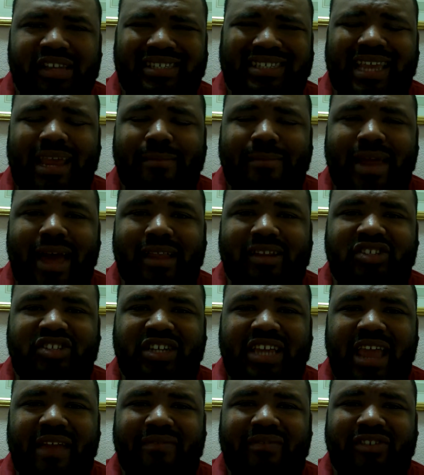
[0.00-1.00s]
the same knowledge
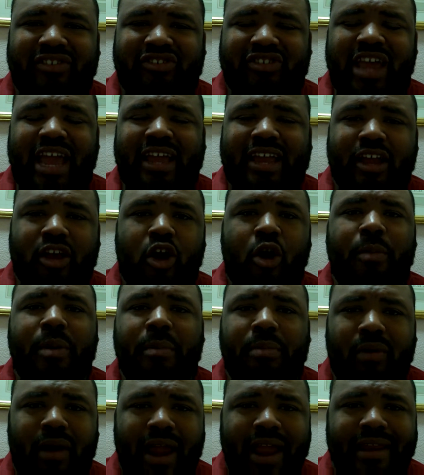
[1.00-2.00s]
he gave to Shaq and Kobe
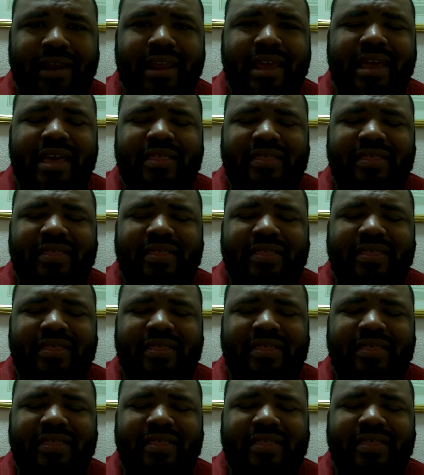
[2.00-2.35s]
Bryant,